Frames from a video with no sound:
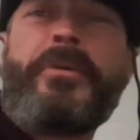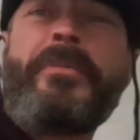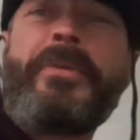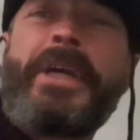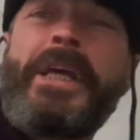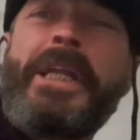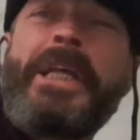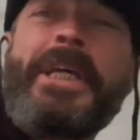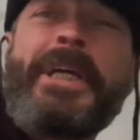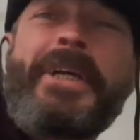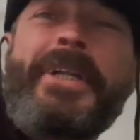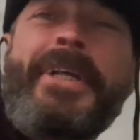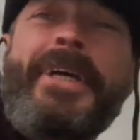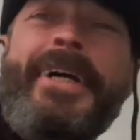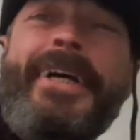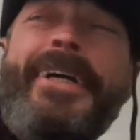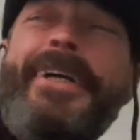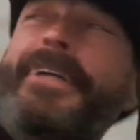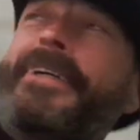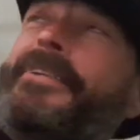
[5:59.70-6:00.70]
if you can hear
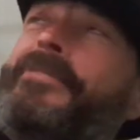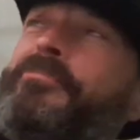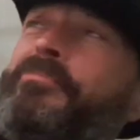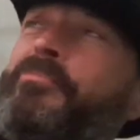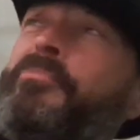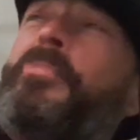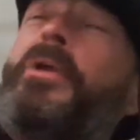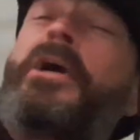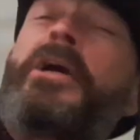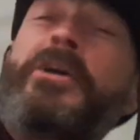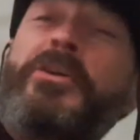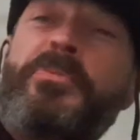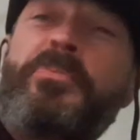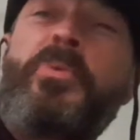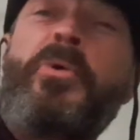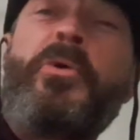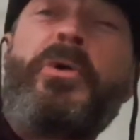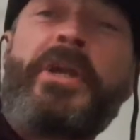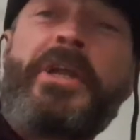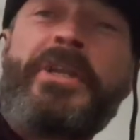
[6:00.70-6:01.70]
that, that is
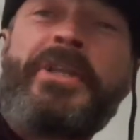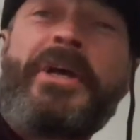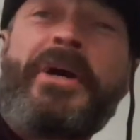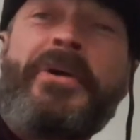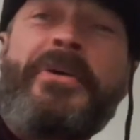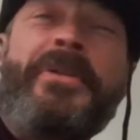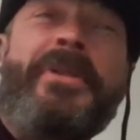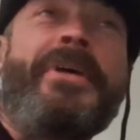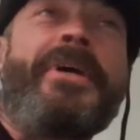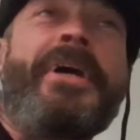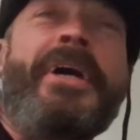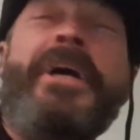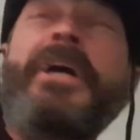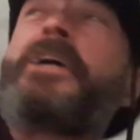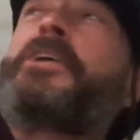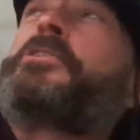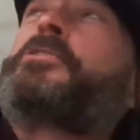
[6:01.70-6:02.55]
pouring down, it